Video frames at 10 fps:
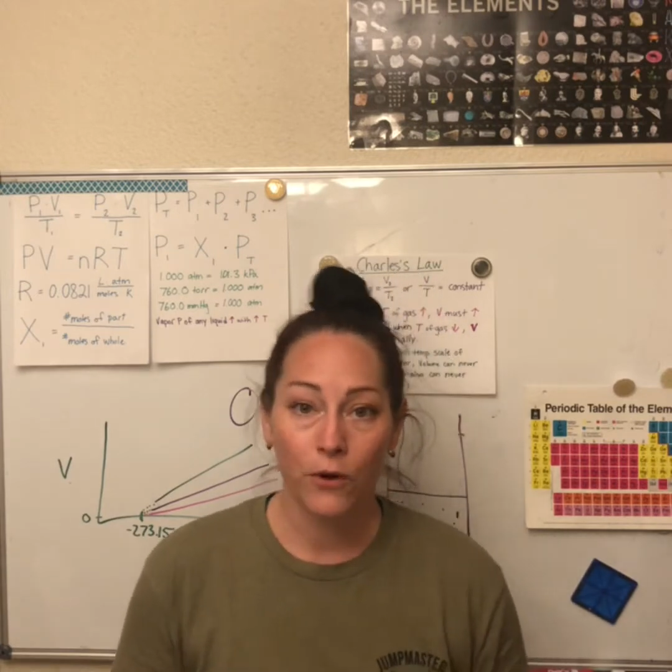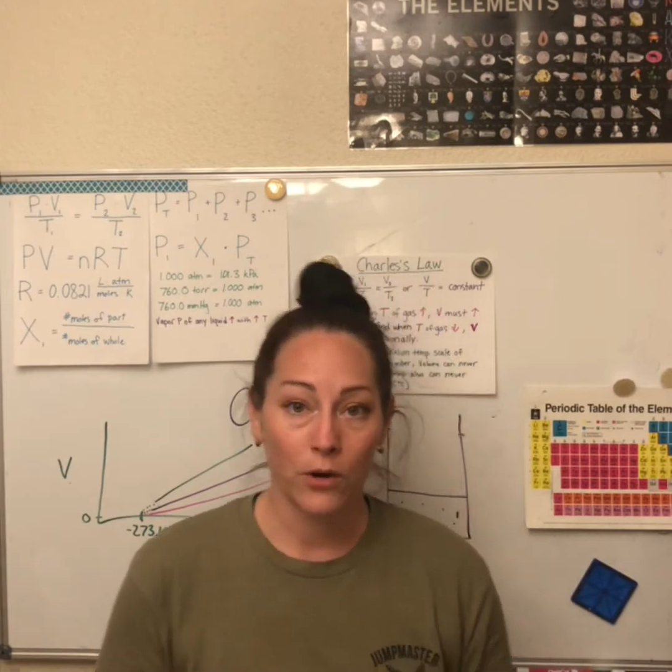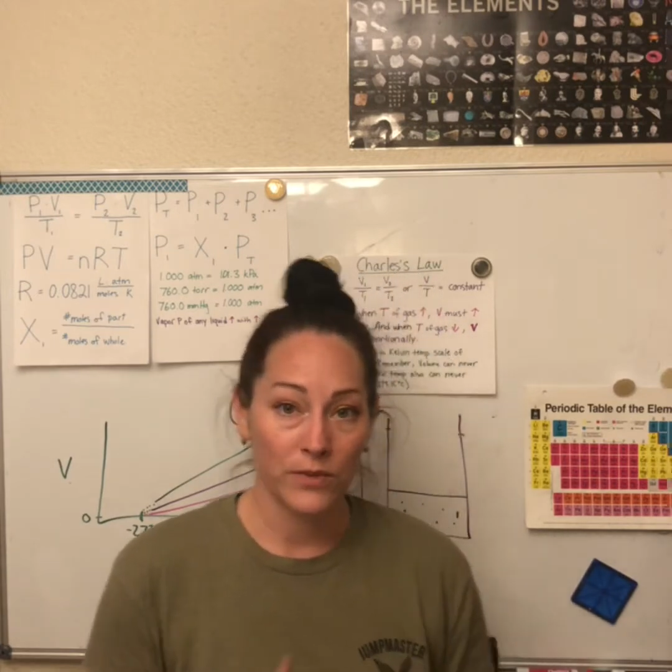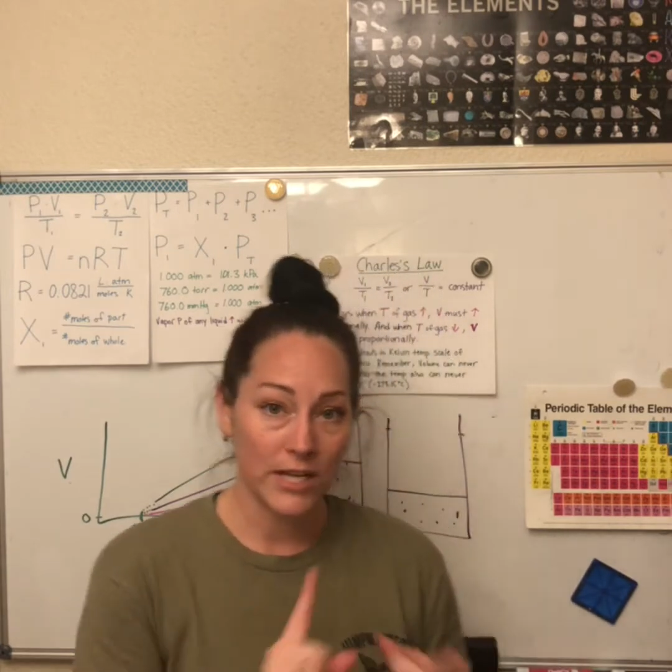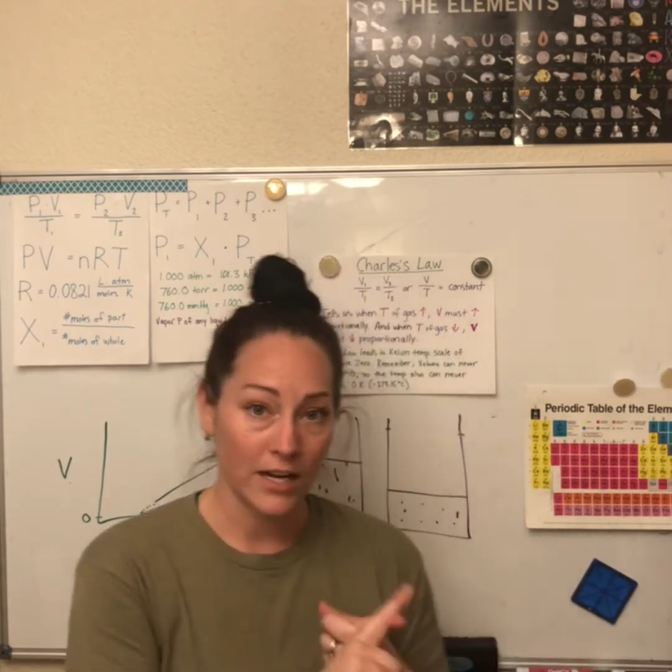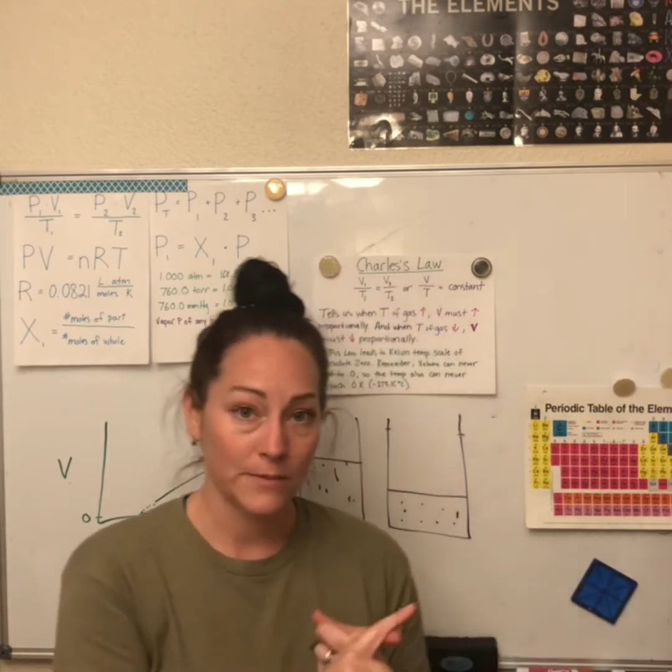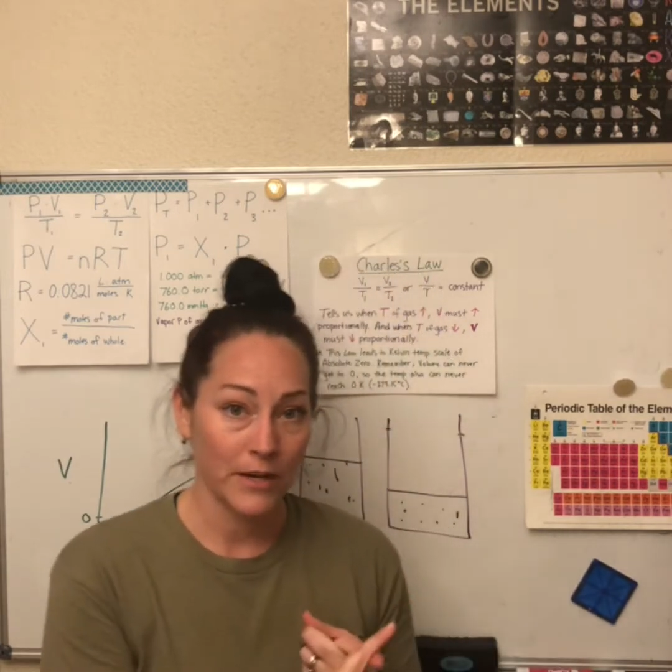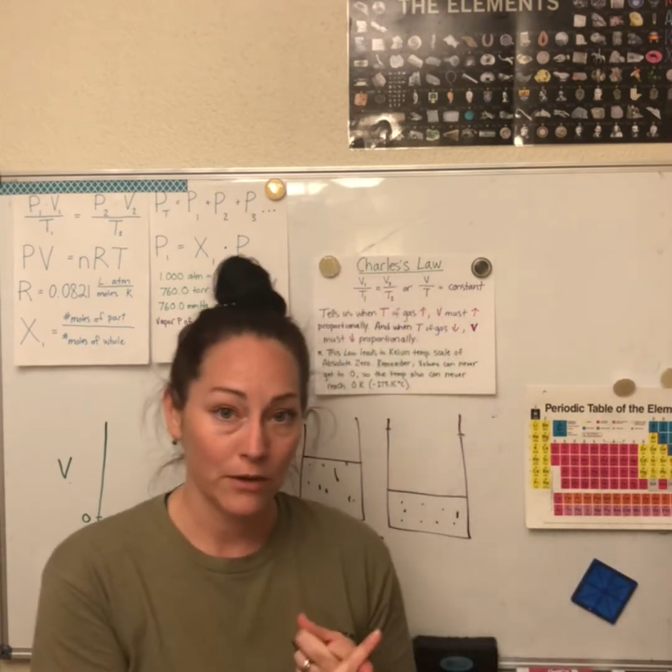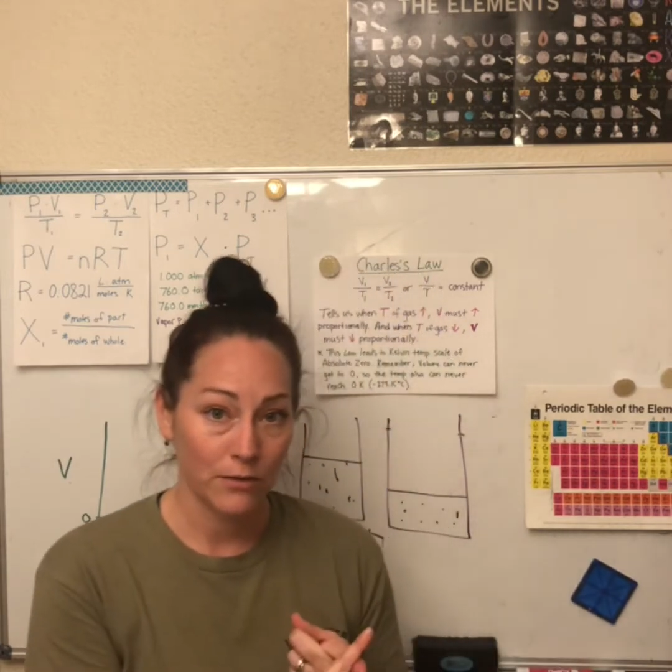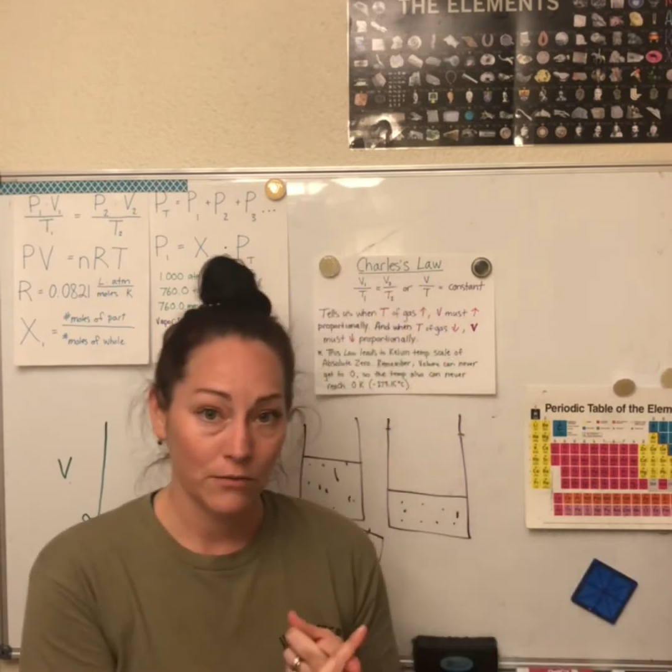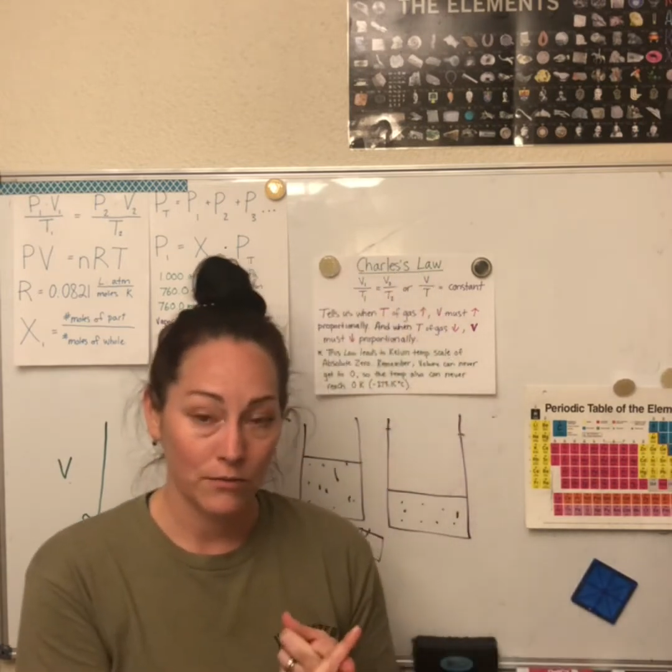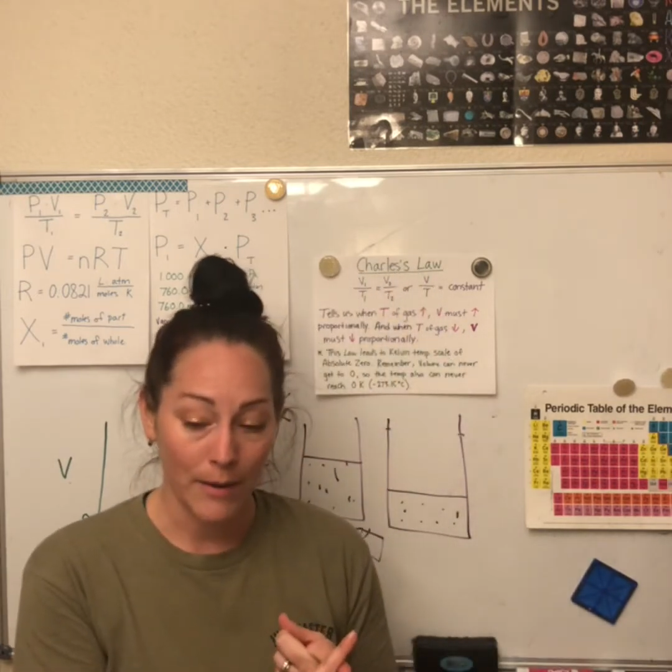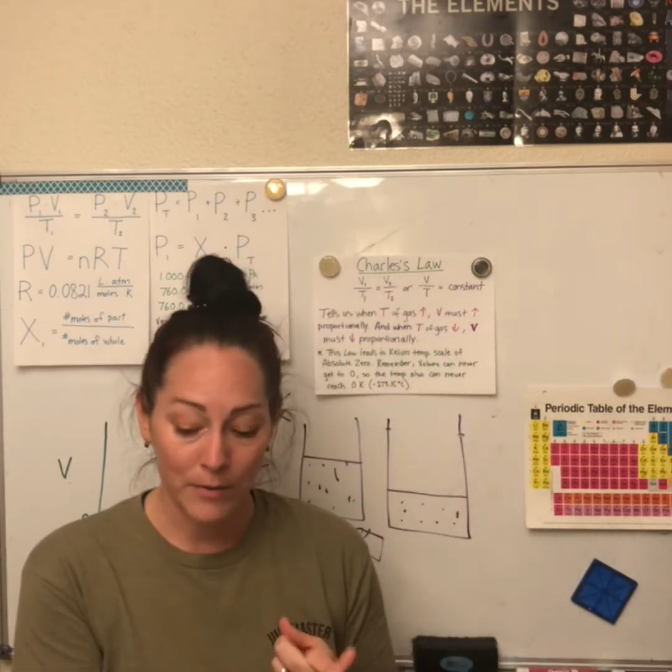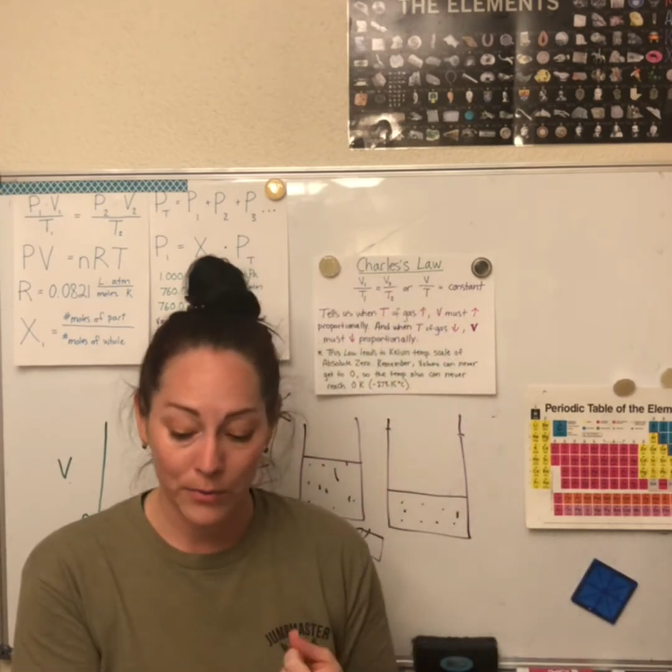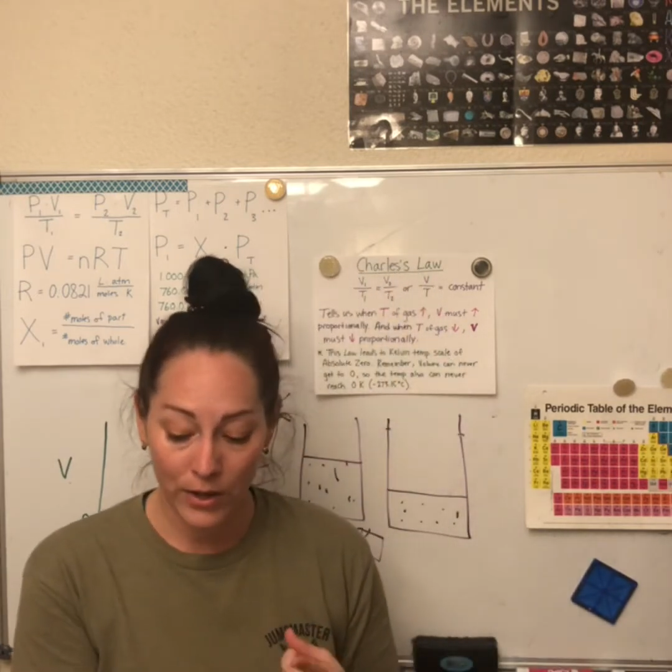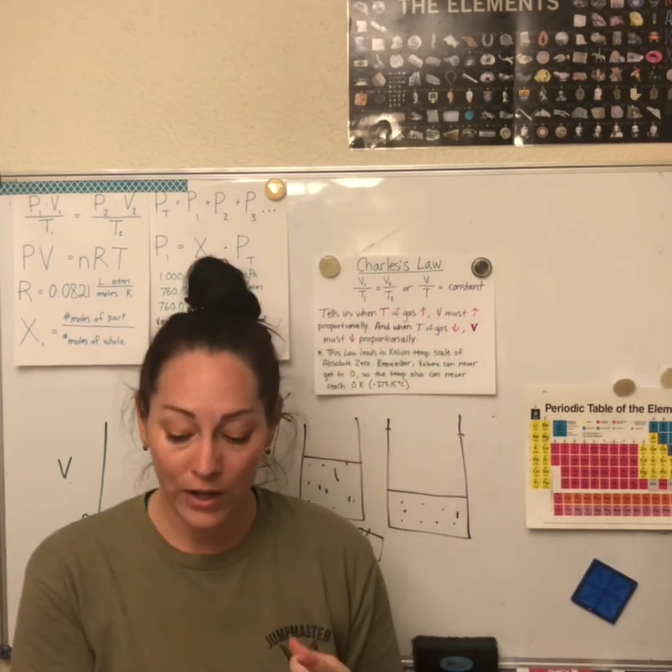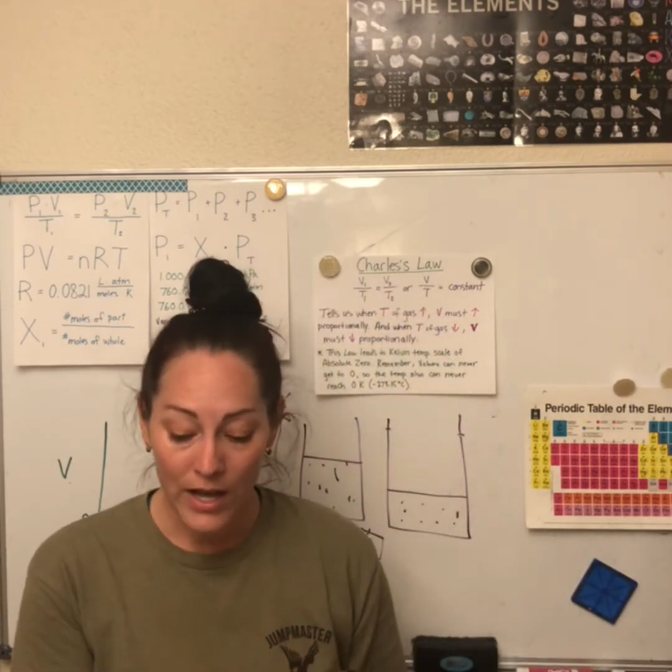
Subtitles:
We talked about Robert Boyle